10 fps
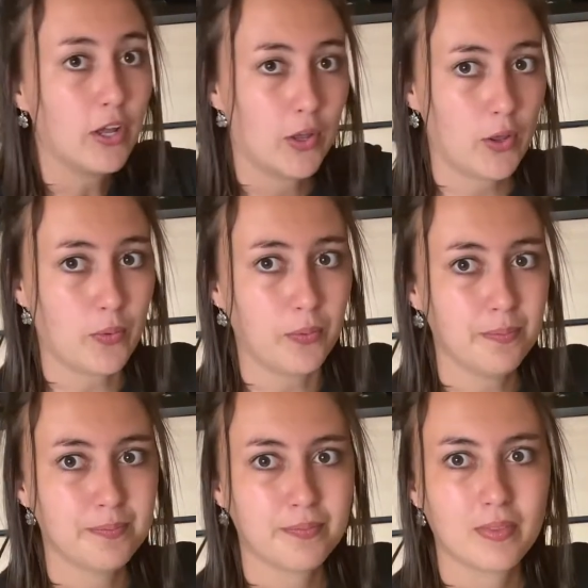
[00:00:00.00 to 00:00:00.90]
who,
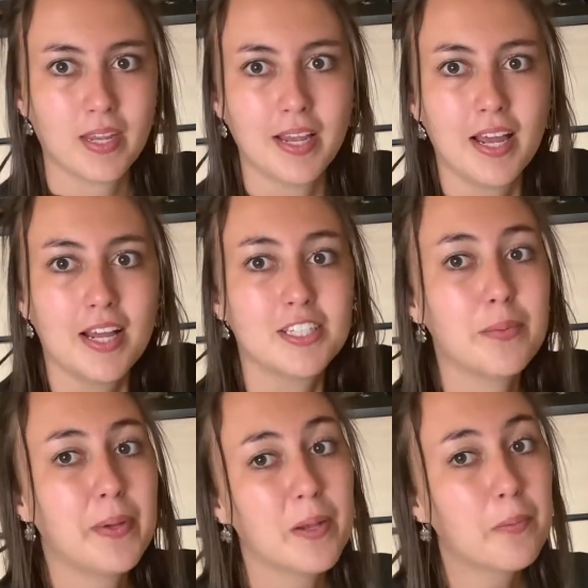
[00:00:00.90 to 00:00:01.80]
to
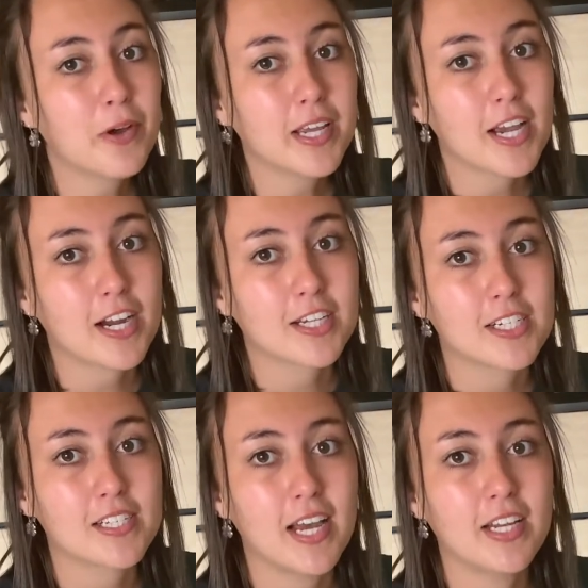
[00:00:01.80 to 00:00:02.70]
pinpoint
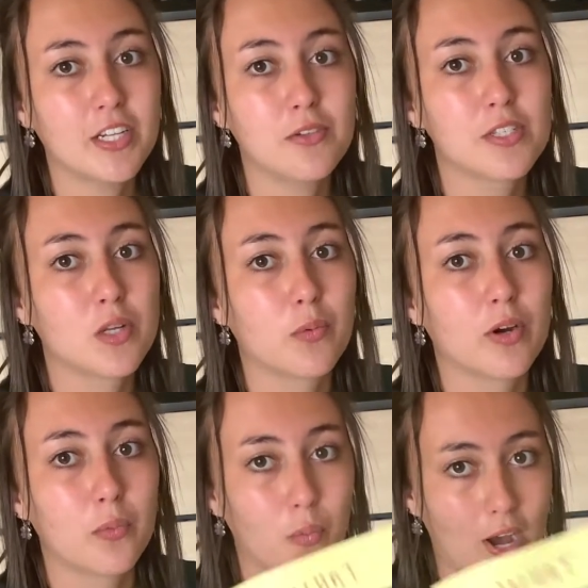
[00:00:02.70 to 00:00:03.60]
characters and use the
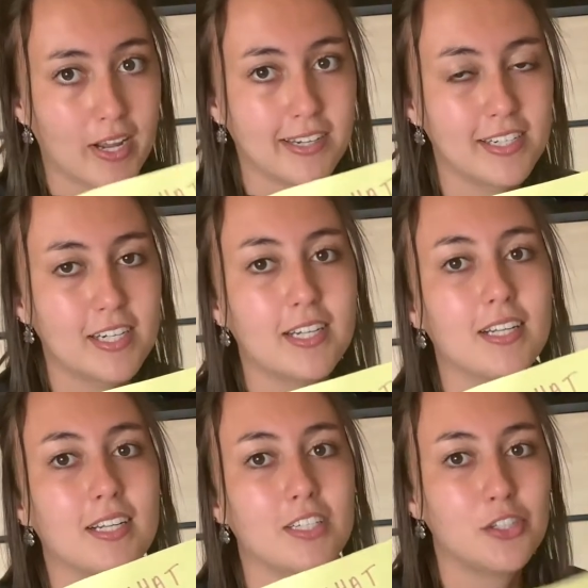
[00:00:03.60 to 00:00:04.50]
word what
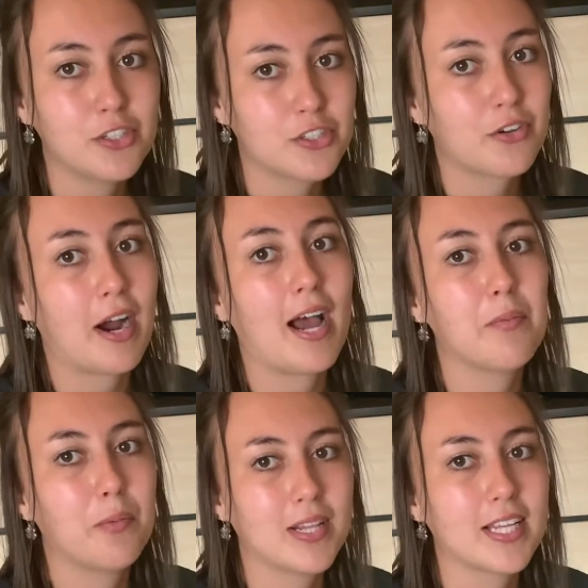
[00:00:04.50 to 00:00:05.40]
to
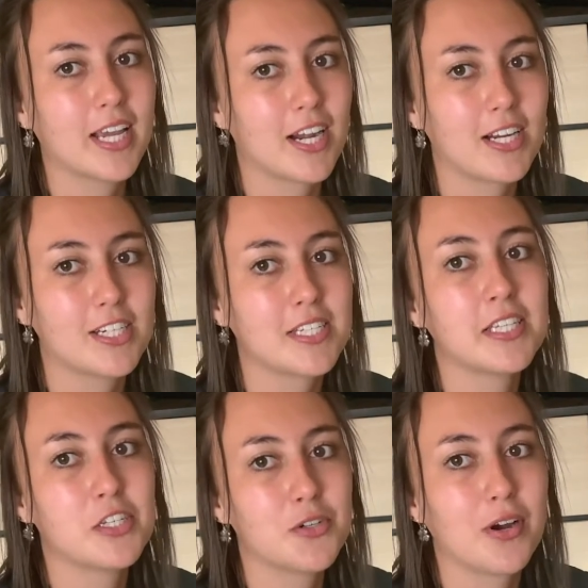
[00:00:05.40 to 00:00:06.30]
describe what the characters in
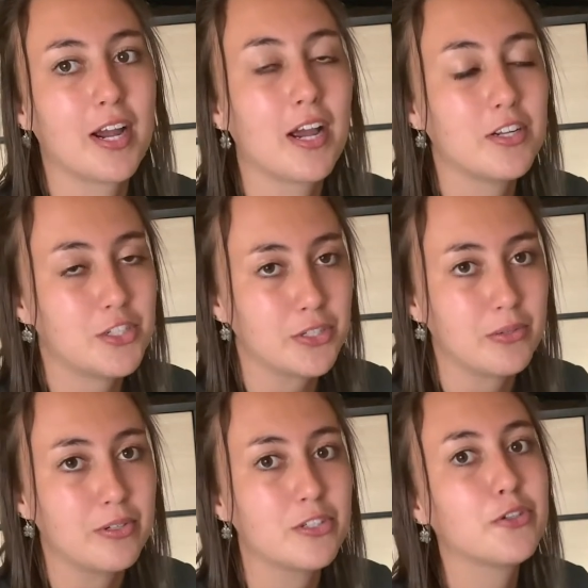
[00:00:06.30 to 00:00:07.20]
the story
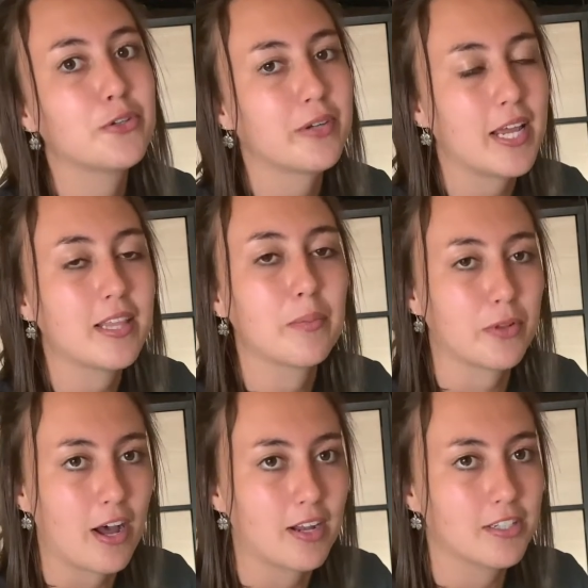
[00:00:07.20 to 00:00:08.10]
do to create the
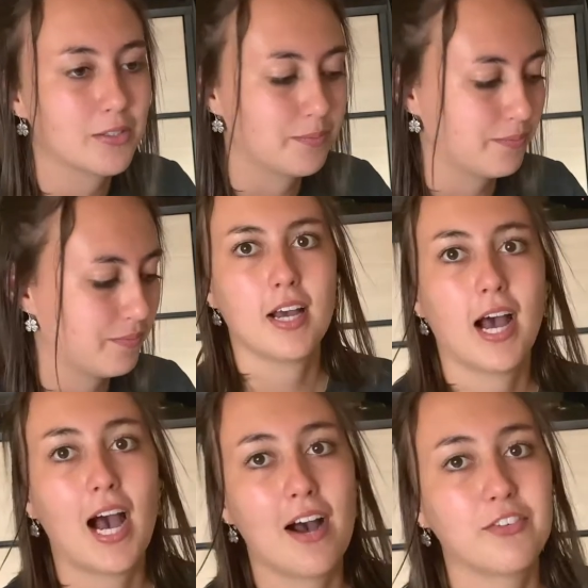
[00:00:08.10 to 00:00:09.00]
plot.
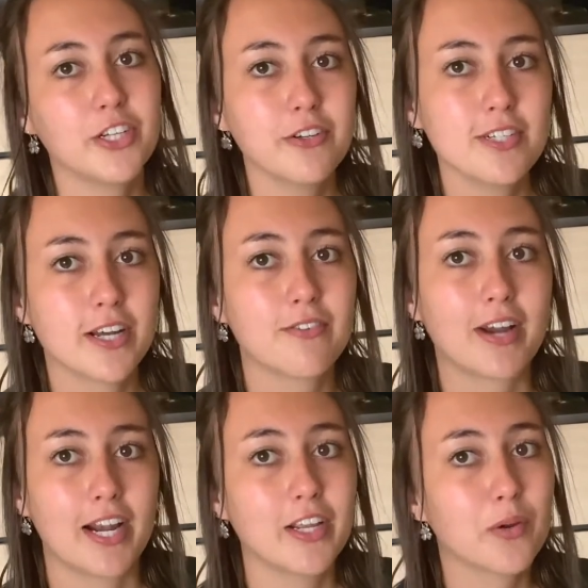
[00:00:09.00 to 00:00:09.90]
After you're done
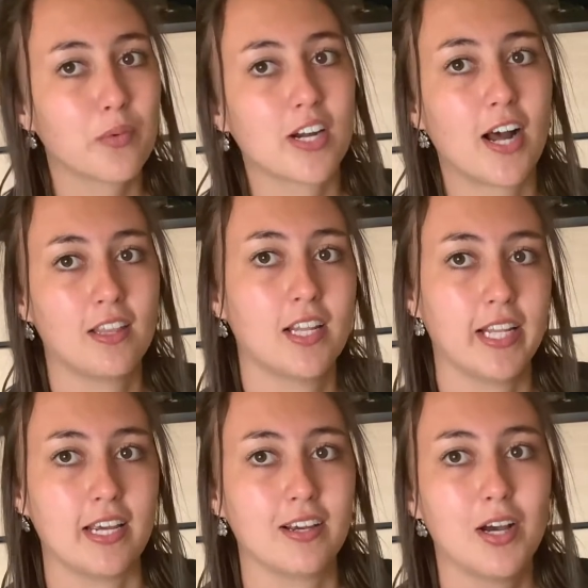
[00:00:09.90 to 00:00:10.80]
writing your word on the
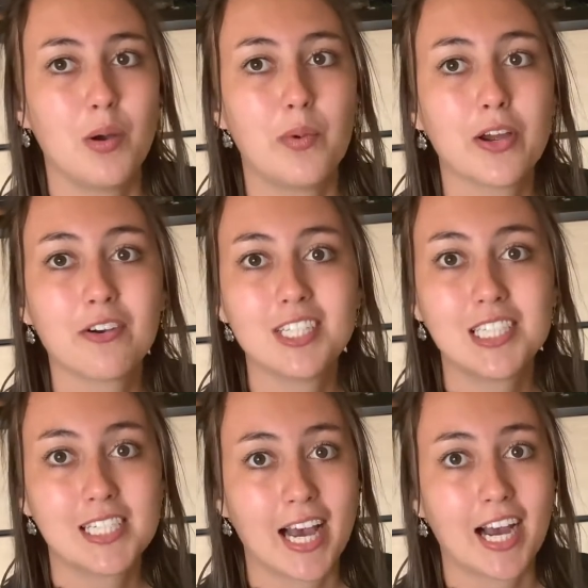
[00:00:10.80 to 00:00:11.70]
link, we are going to
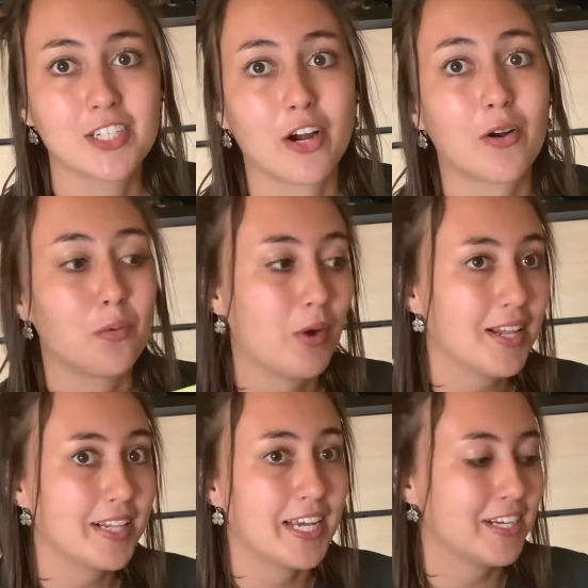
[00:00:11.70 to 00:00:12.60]
attach our
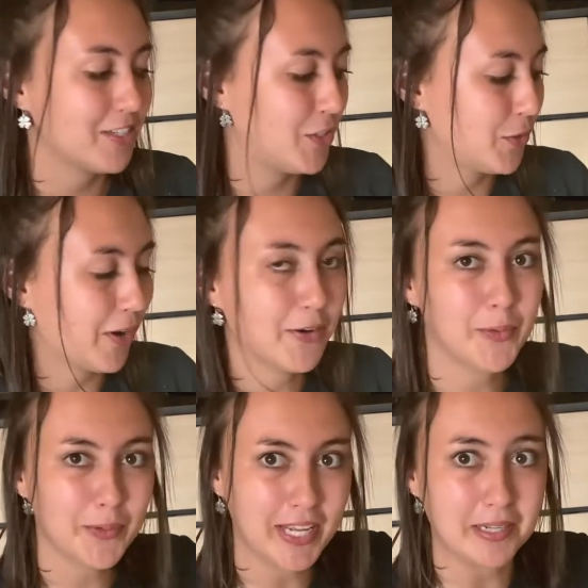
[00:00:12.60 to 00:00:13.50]
what link to our
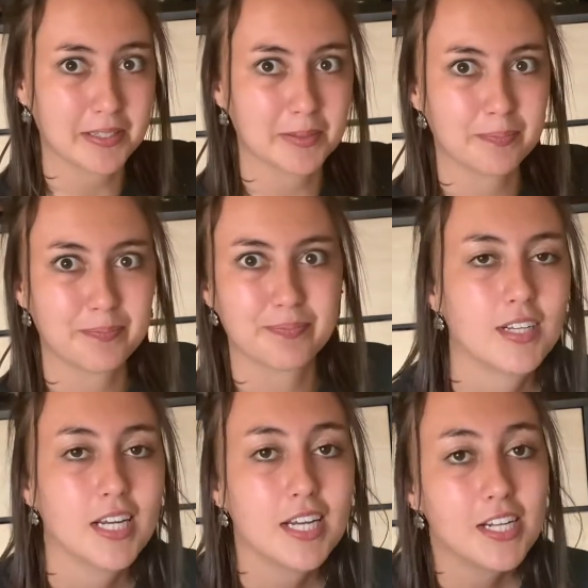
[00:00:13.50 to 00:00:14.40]
who link.
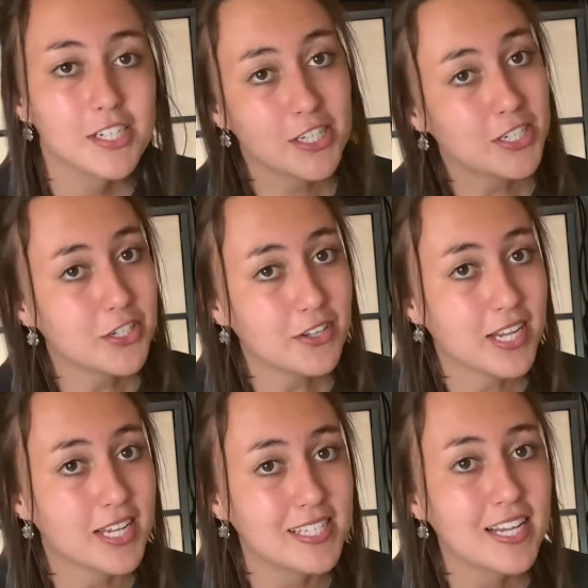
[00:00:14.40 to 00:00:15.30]
To do
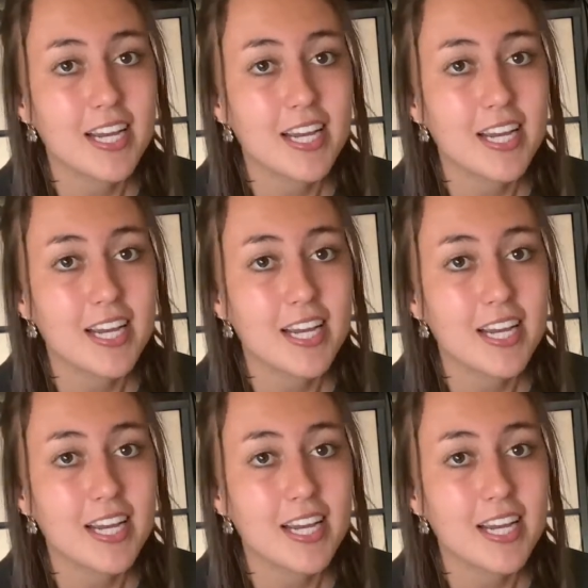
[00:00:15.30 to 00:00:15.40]
this,